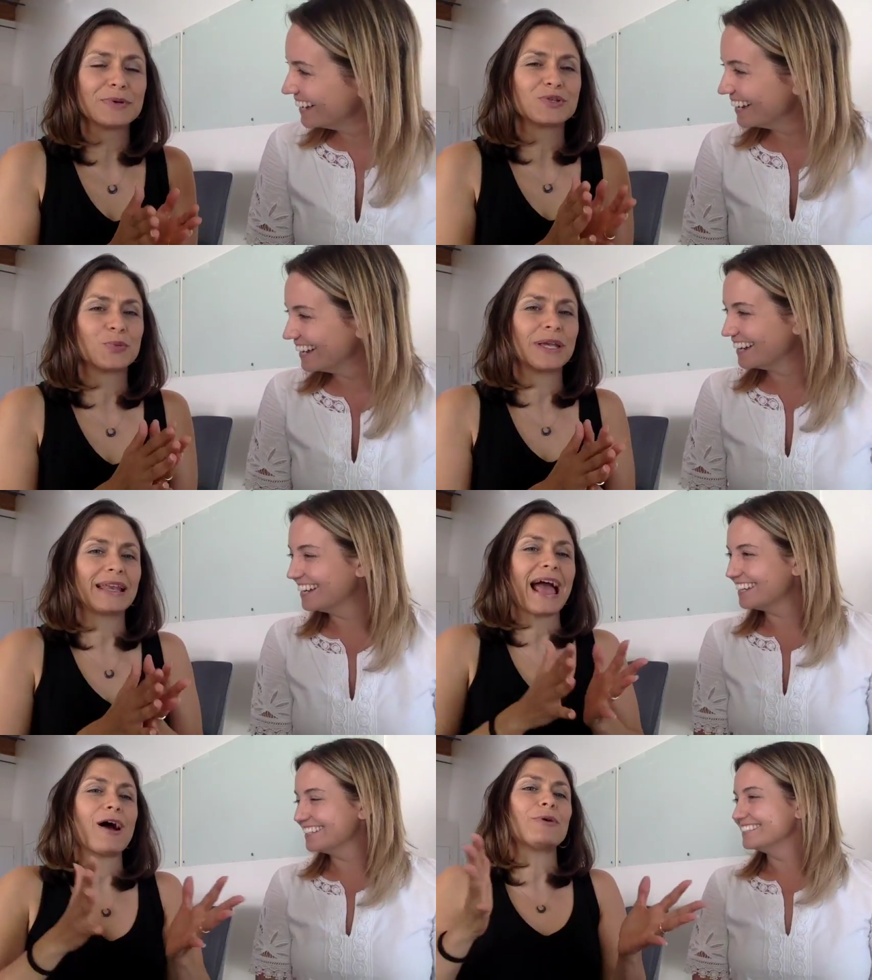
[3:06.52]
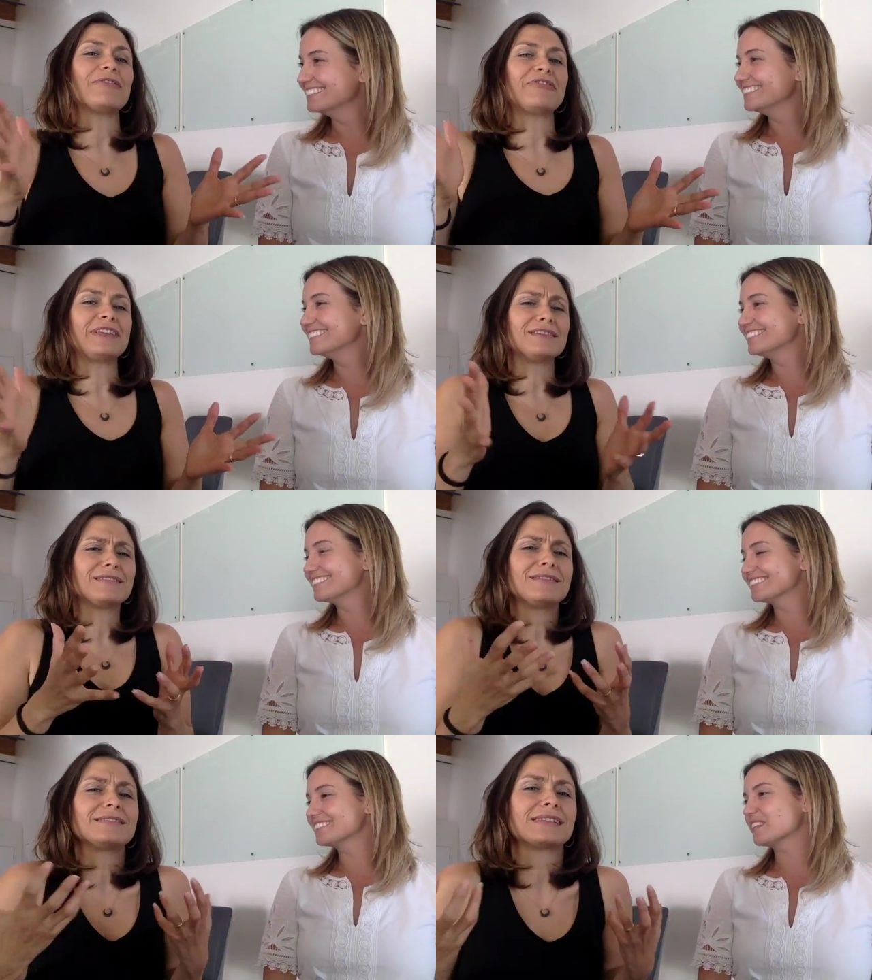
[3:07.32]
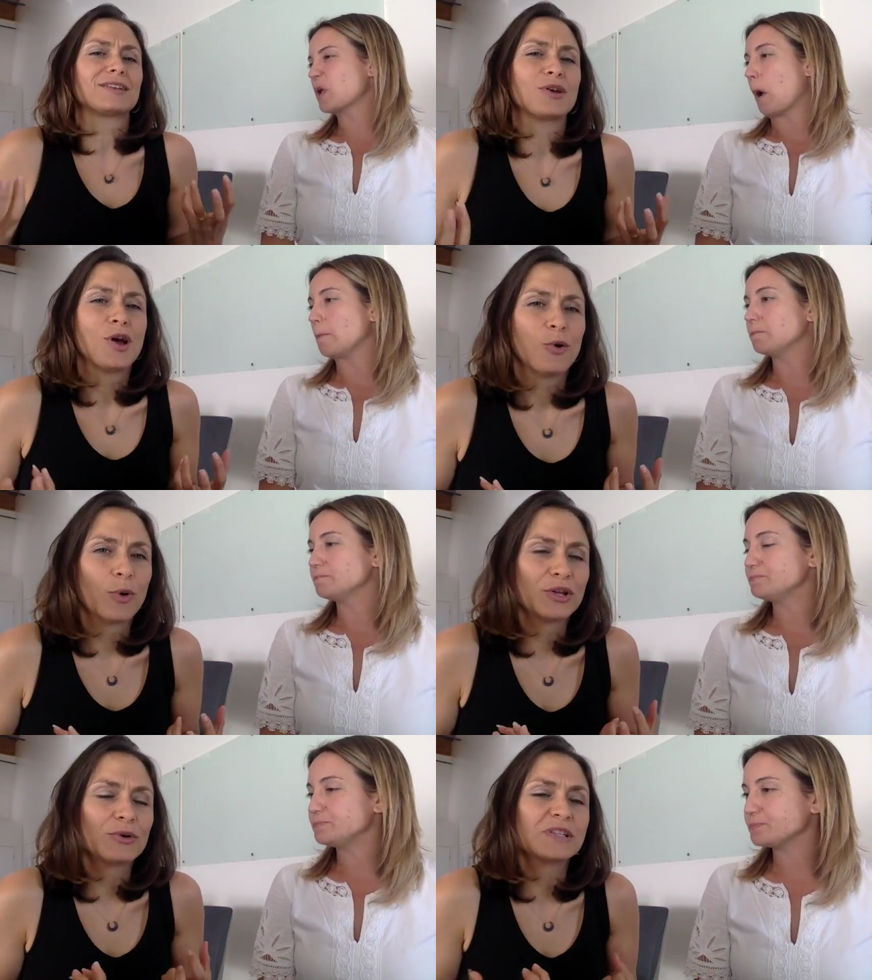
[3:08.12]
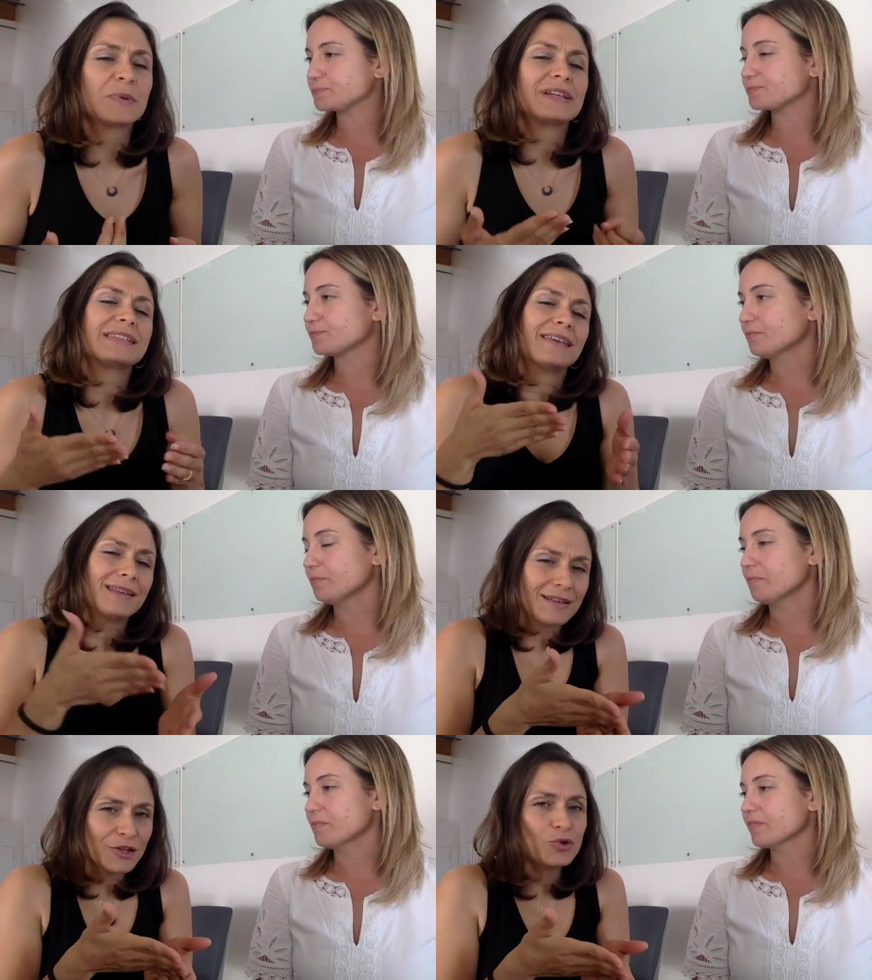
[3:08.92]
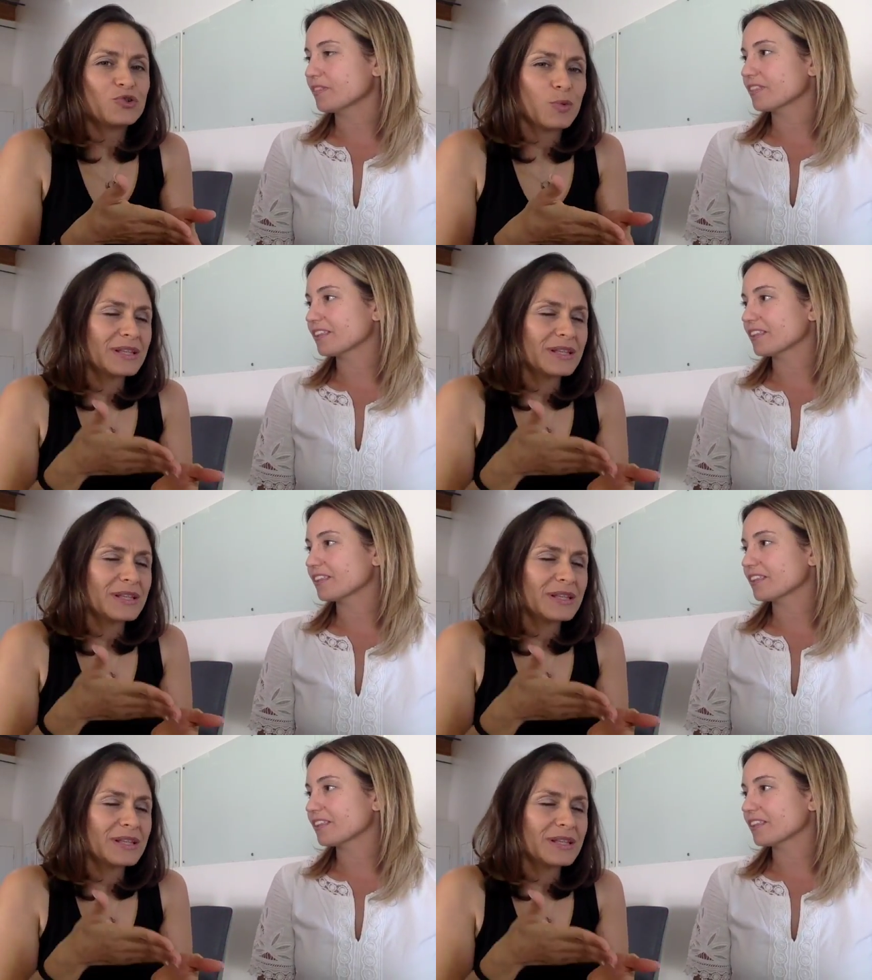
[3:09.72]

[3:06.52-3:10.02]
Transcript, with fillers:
Speaker 1: between how it feels and what you're experiencing and then you do